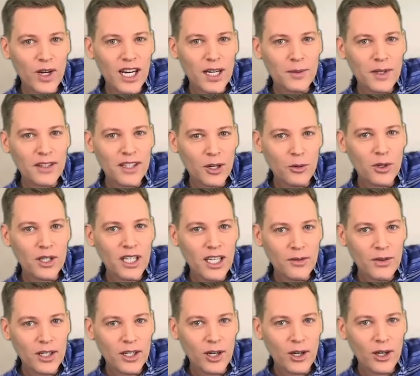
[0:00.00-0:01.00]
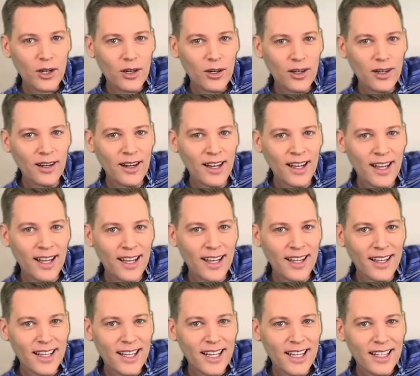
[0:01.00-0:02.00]
that they were giving her
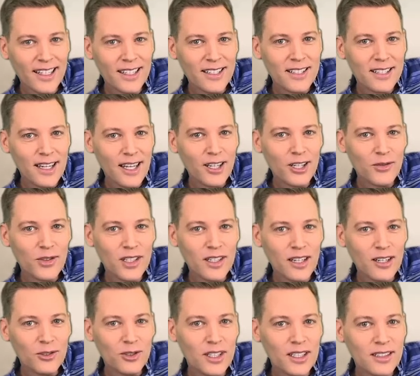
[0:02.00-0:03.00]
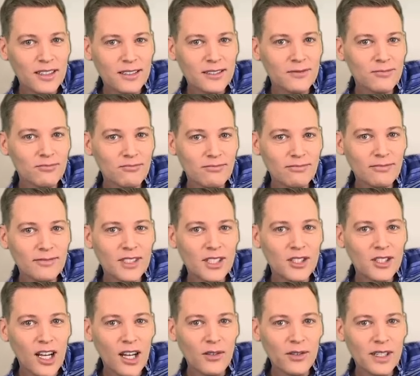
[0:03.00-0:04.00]
instead of, you know, like
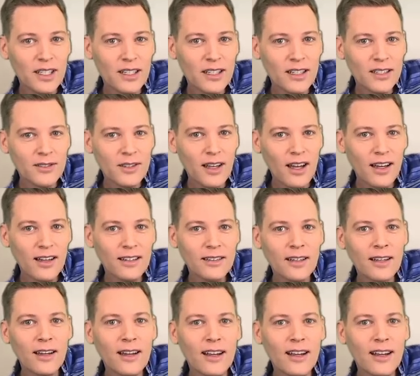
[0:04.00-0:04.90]
shoving it inside.